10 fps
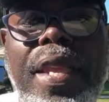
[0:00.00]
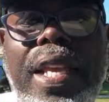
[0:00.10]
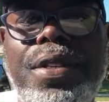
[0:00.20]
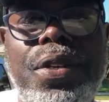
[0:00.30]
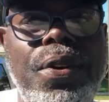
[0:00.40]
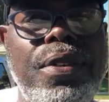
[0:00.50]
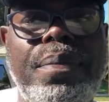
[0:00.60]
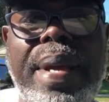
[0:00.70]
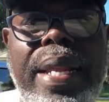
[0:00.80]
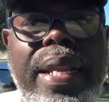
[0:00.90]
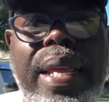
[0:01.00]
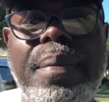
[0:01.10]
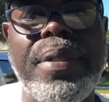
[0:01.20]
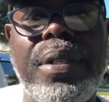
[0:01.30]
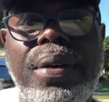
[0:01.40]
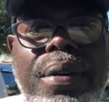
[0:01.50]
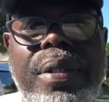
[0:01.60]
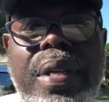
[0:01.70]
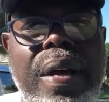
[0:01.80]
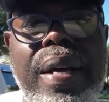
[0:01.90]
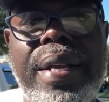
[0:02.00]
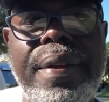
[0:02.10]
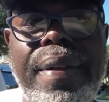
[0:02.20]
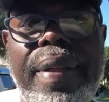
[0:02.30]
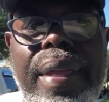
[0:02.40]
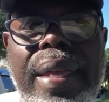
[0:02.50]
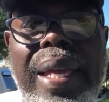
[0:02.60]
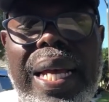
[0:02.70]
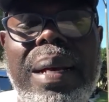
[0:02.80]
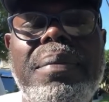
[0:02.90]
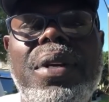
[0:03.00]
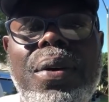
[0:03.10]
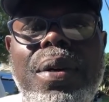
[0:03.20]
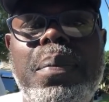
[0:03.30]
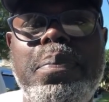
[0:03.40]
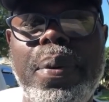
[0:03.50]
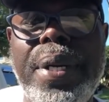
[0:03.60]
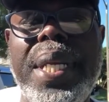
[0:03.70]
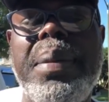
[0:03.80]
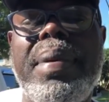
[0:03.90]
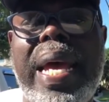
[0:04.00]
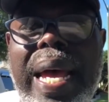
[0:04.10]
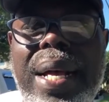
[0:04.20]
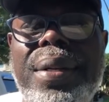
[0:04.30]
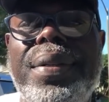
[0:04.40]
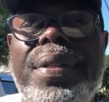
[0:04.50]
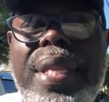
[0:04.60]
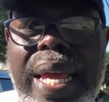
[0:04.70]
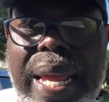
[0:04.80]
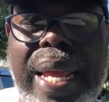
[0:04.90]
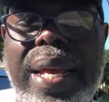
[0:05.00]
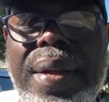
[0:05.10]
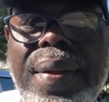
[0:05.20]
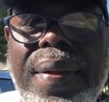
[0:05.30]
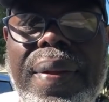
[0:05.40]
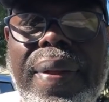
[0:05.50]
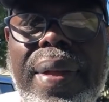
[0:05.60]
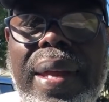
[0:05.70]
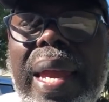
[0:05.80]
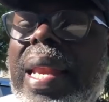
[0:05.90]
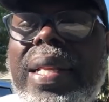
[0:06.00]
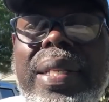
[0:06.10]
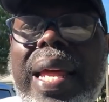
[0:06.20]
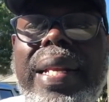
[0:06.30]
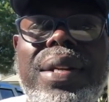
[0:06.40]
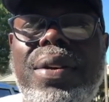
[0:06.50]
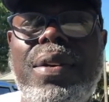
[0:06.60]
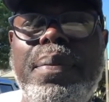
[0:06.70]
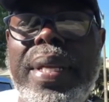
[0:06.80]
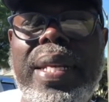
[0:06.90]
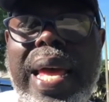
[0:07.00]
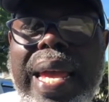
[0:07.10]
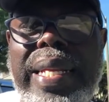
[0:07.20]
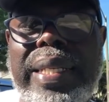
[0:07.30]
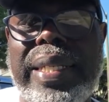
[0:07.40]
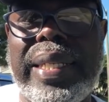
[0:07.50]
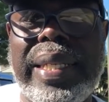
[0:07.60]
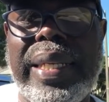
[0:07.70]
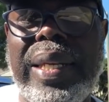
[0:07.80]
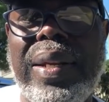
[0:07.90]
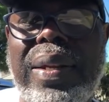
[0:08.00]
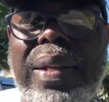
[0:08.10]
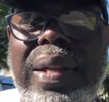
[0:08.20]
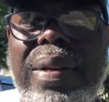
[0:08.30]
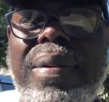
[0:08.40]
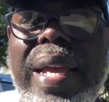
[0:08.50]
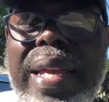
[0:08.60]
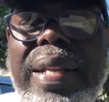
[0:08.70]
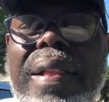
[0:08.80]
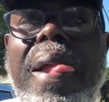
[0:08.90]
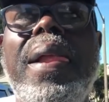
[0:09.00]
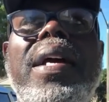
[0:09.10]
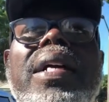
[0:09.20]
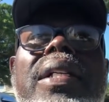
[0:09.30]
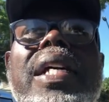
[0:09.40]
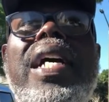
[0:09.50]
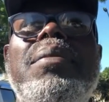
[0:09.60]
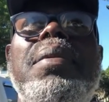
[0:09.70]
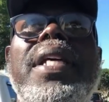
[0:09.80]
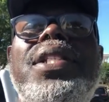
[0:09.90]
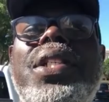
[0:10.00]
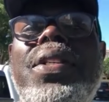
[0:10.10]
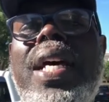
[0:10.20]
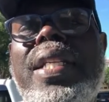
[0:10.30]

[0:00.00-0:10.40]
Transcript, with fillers: As sure as my name is Earl Carter, I'm going to put him out there. And it's not going to be nice. All right? God bless you.